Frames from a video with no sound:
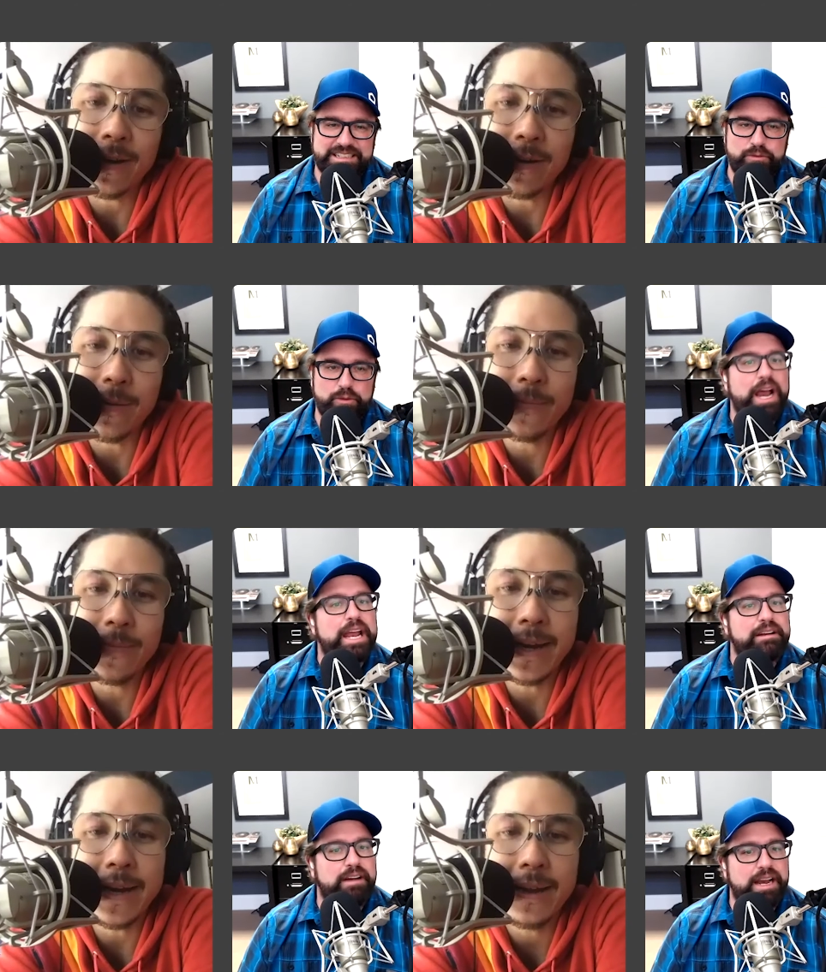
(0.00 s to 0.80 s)
Speaker 1: Um,
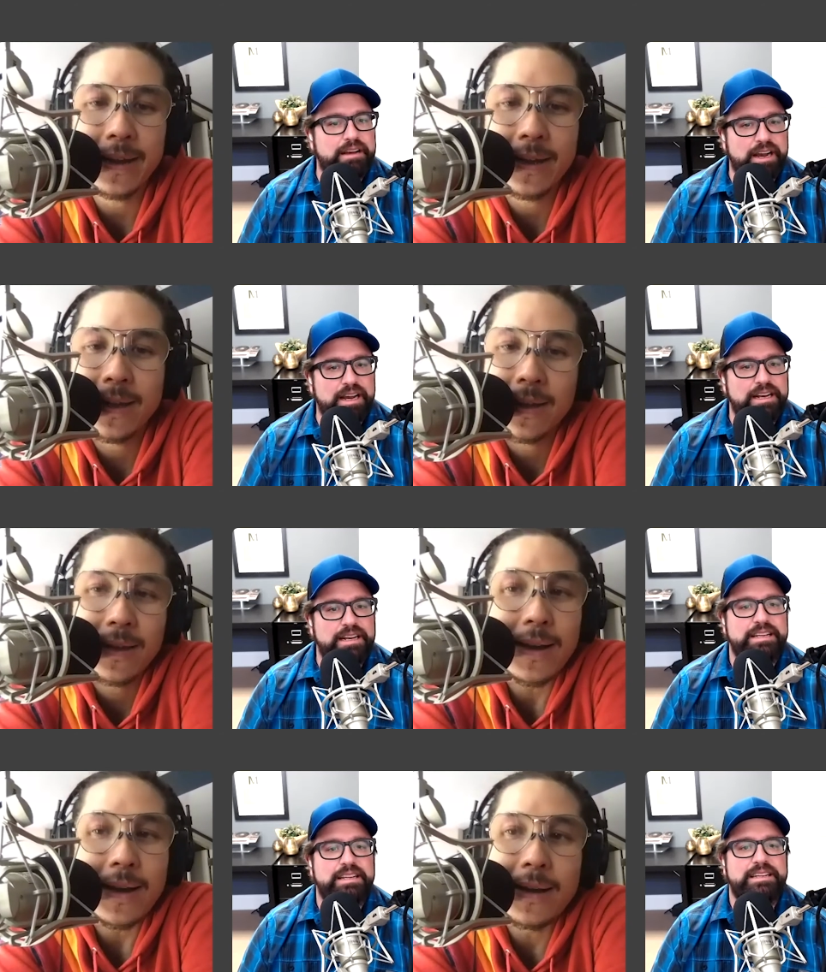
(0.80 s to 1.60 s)
right, I, right,
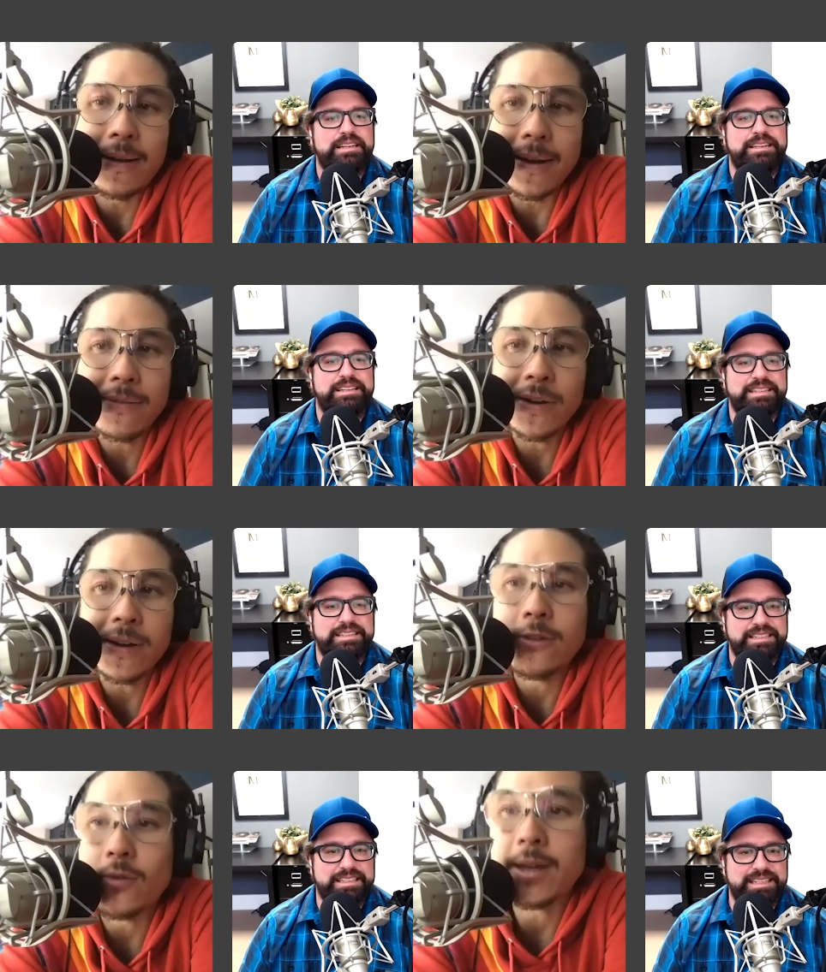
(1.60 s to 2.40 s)
right. I
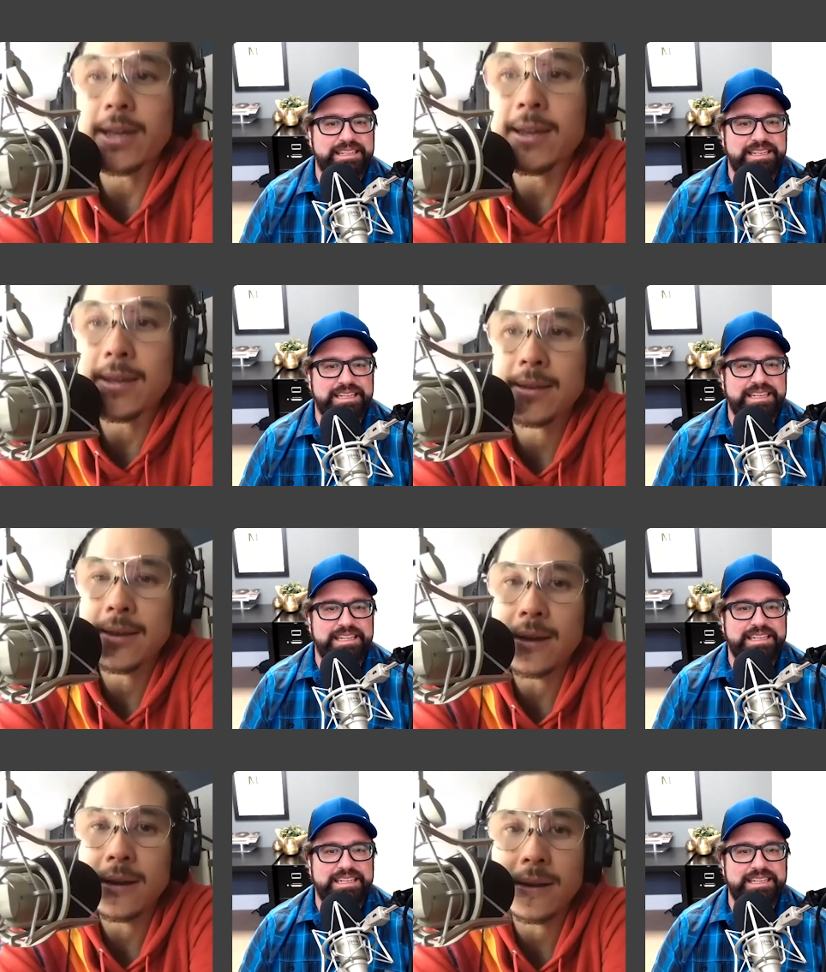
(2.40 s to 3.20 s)
never give away
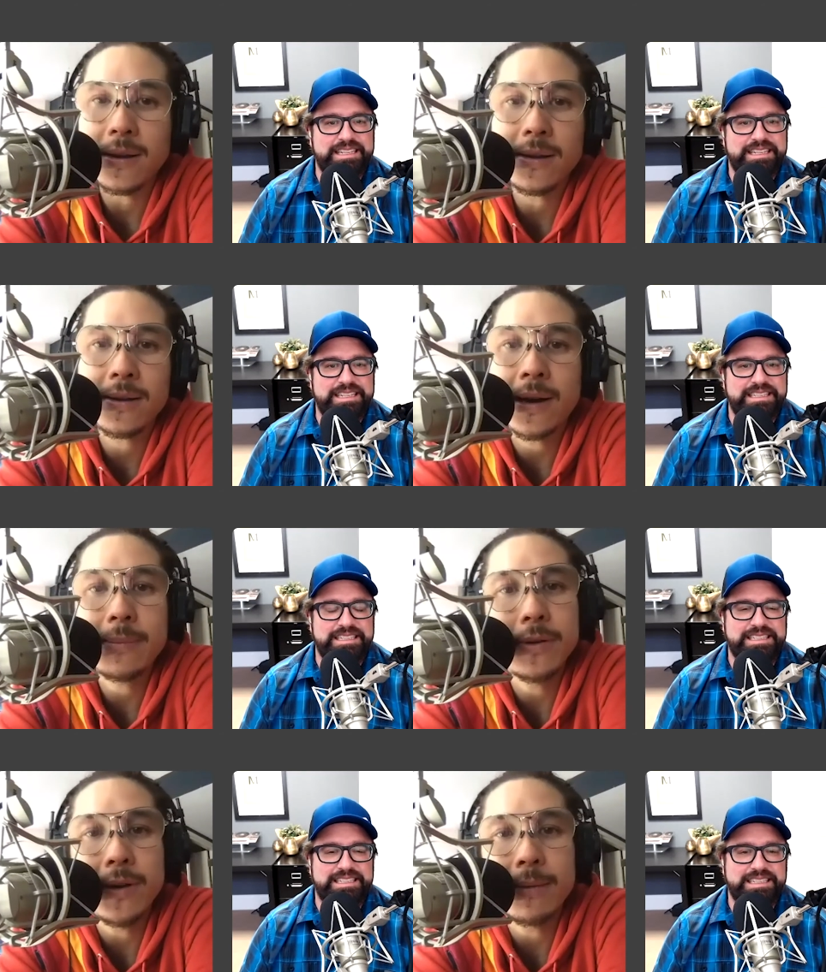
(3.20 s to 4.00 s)
uh,
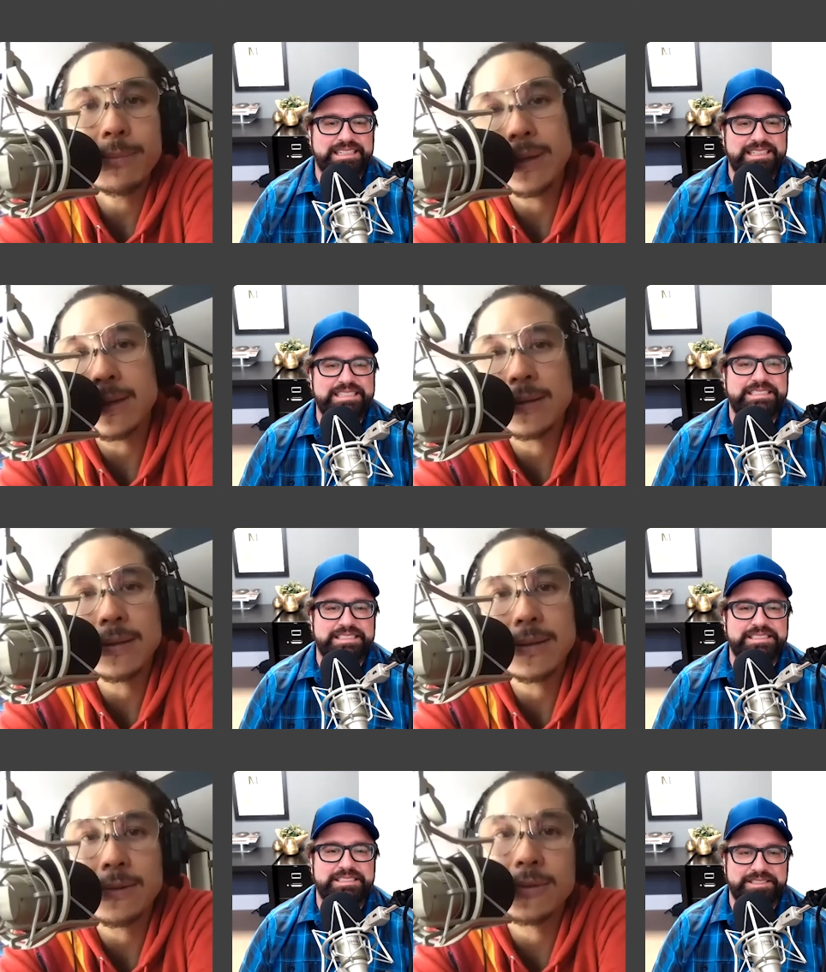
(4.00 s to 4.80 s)
copyright,
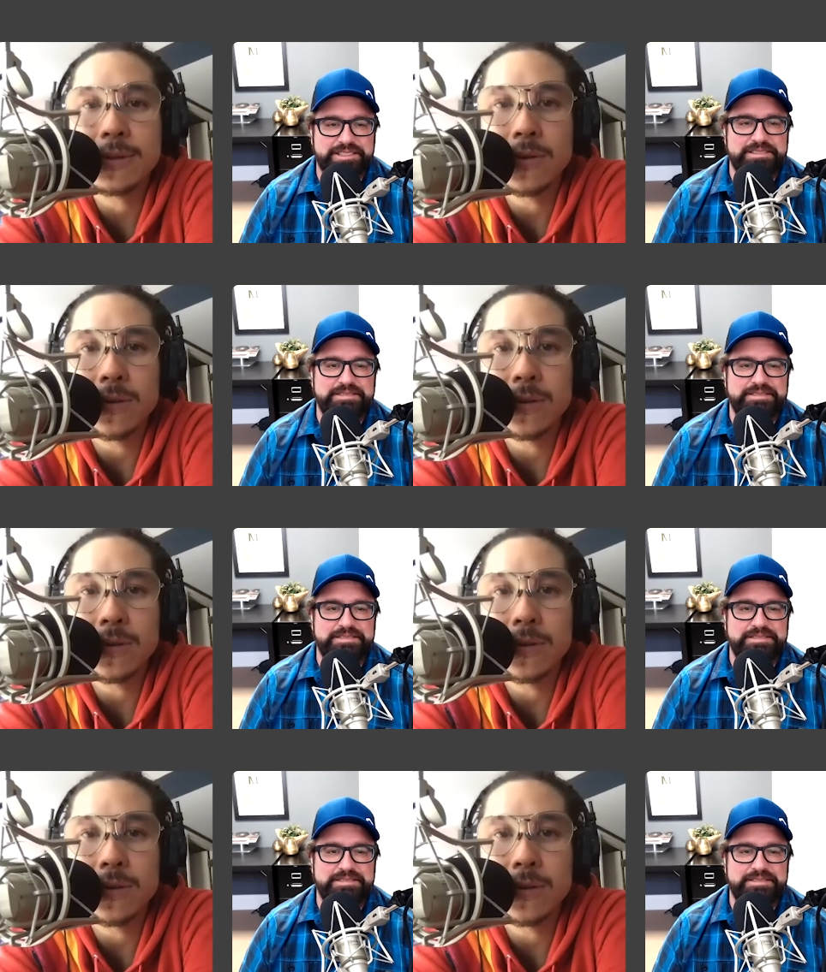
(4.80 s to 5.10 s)
but that was sure.